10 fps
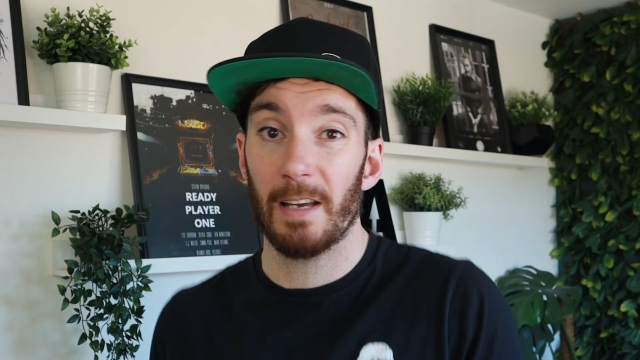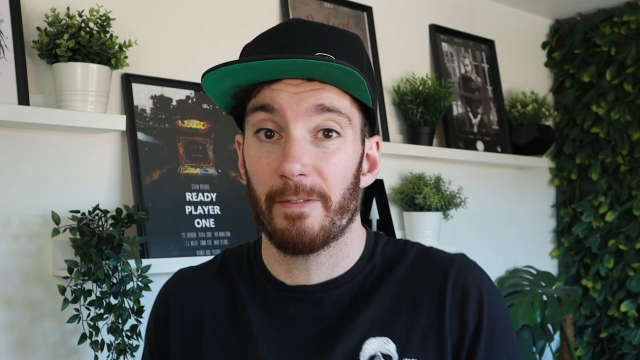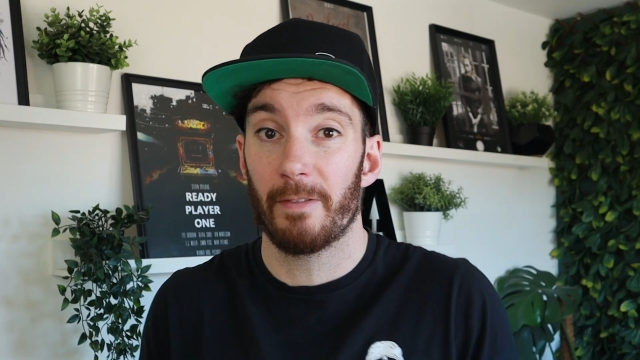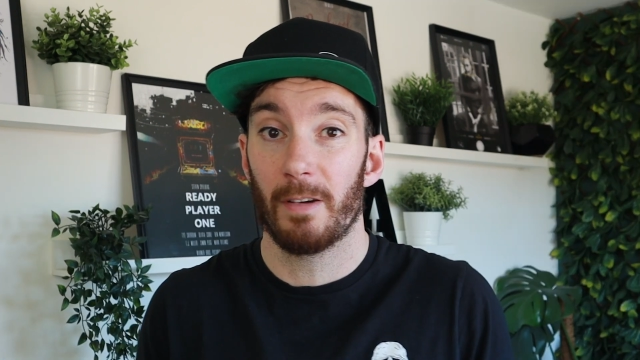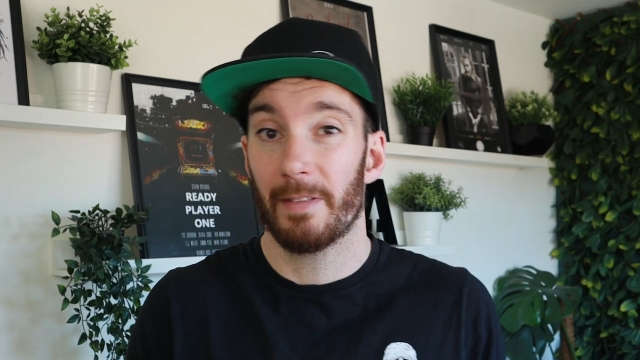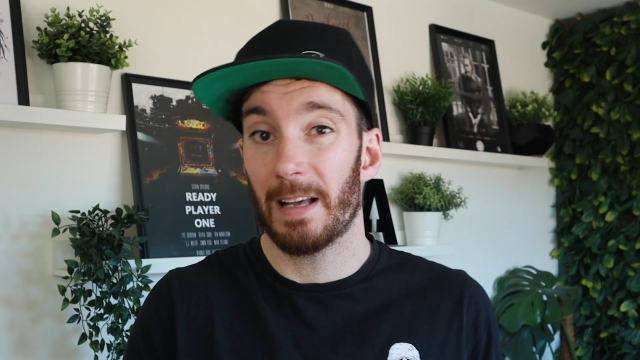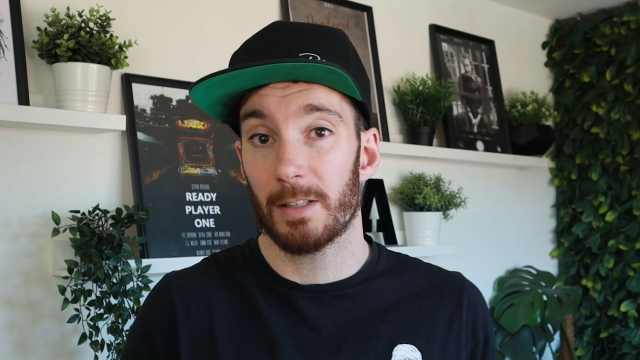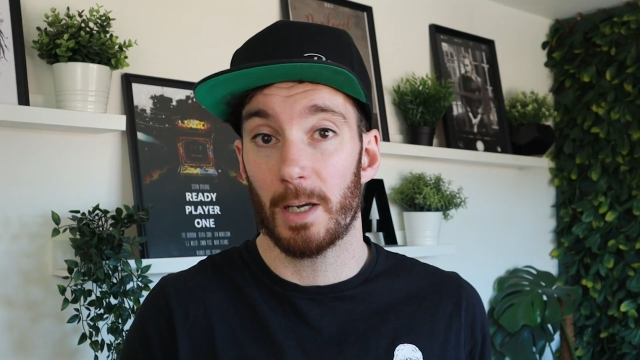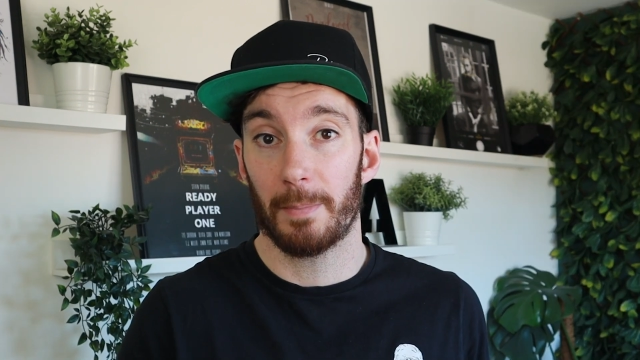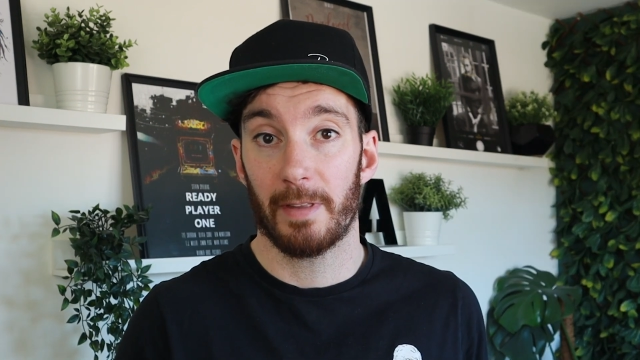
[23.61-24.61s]
if that
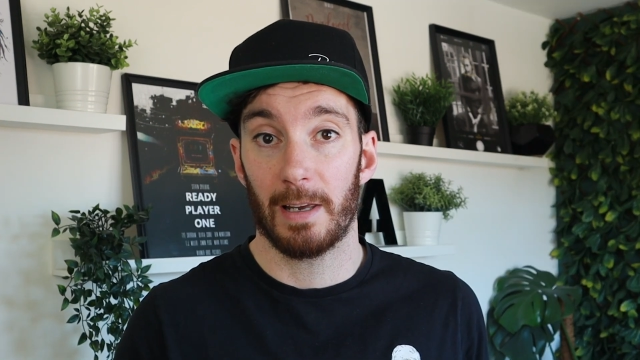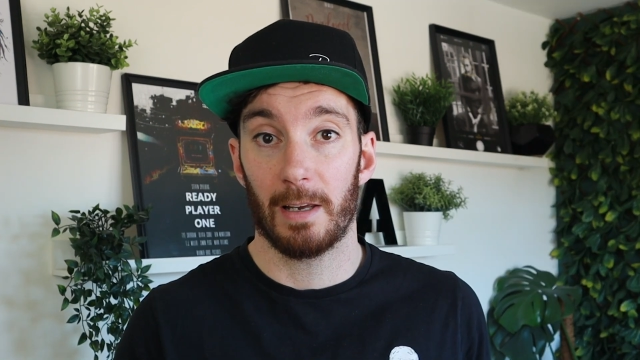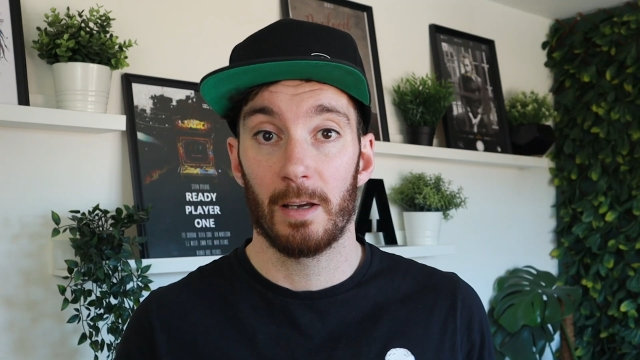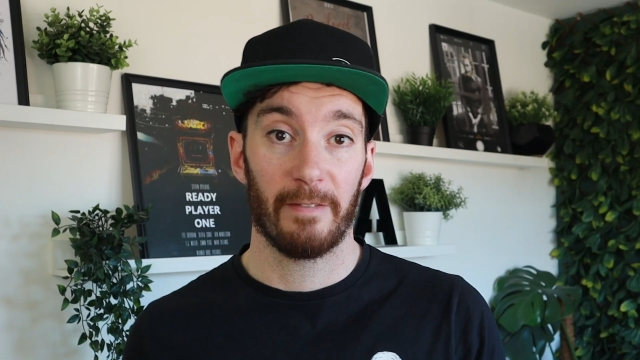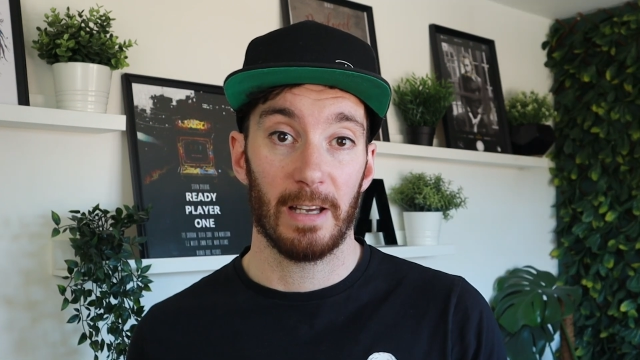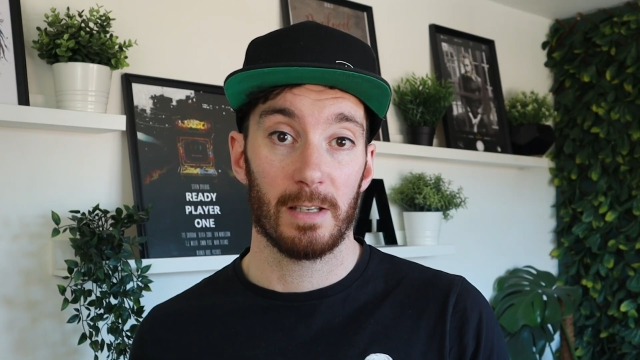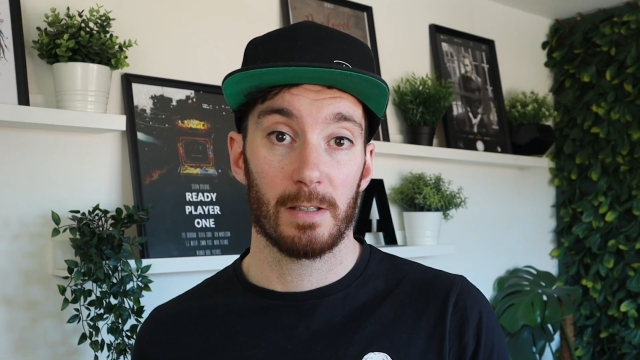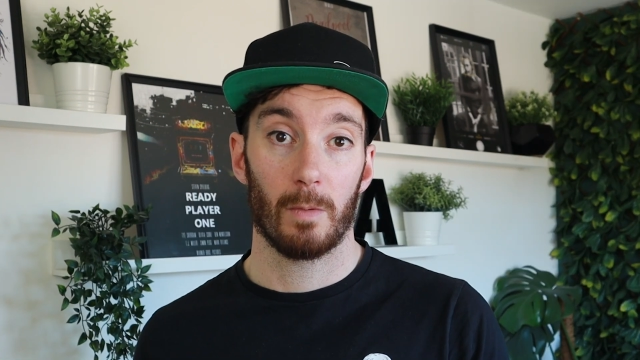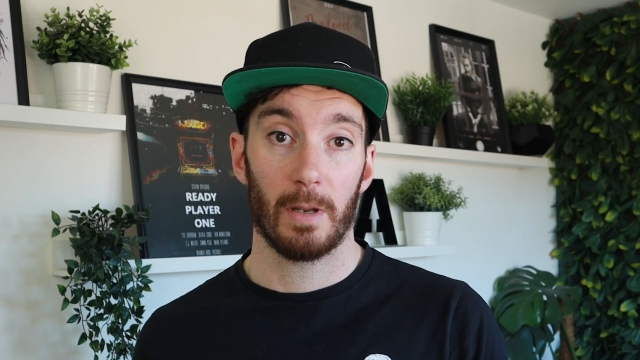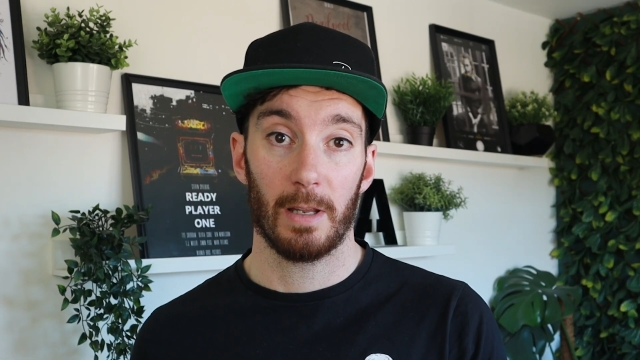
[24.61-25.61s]
type of thing
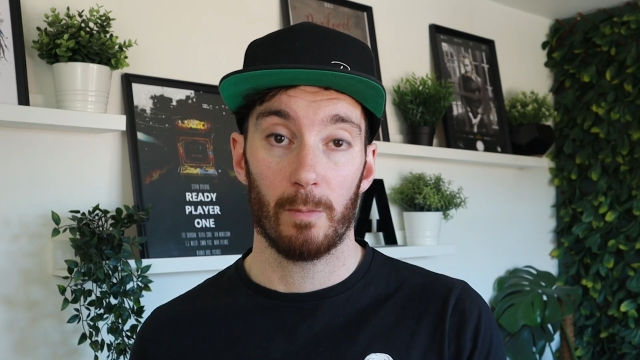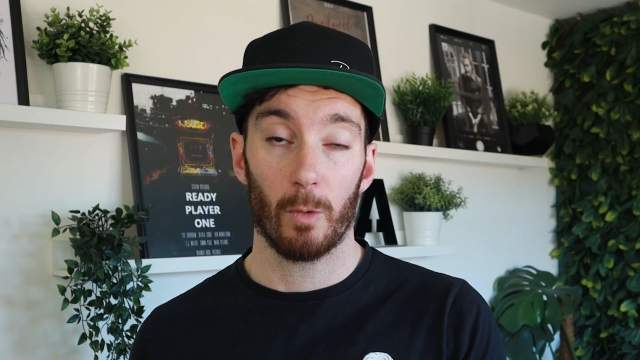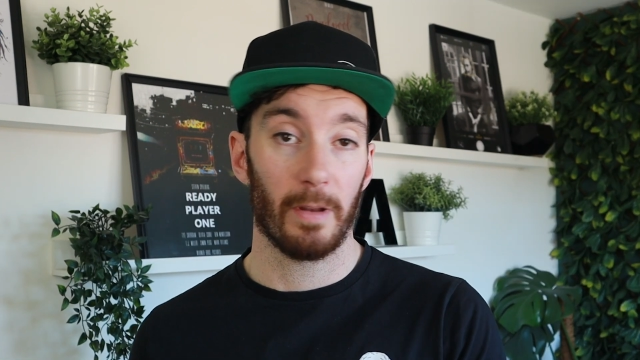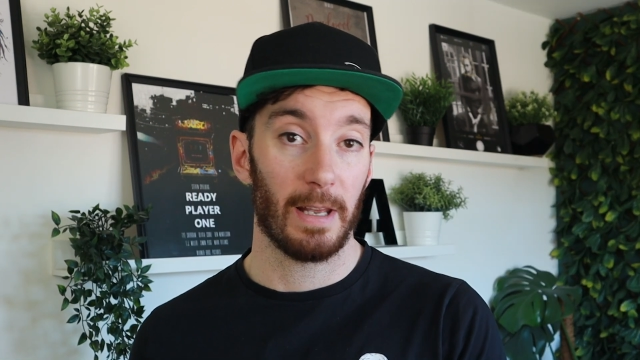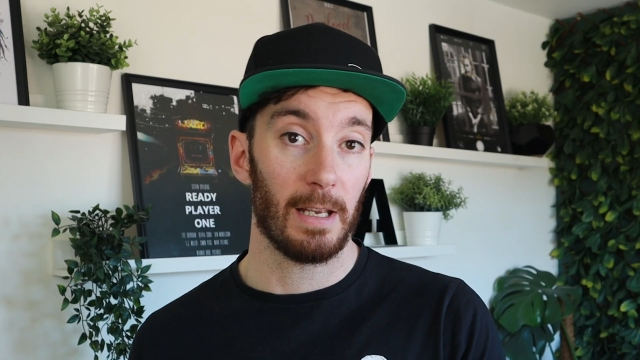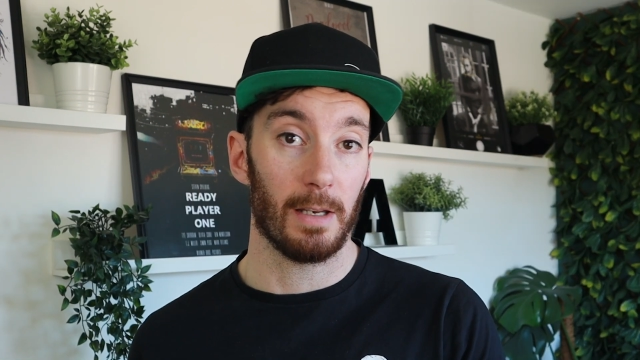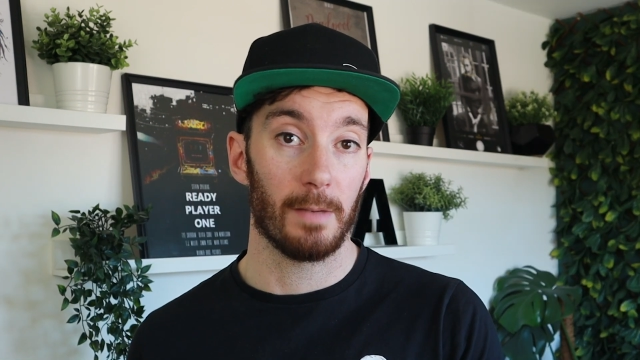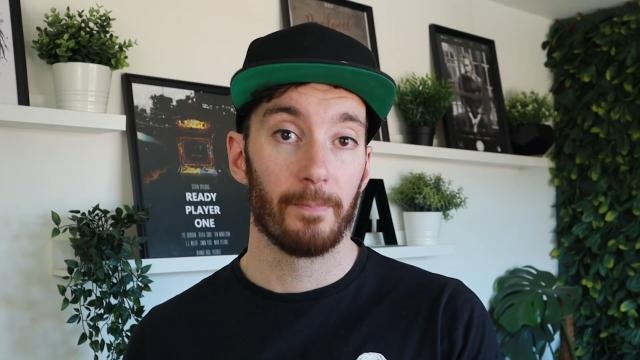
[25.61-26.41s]
fits within what they need.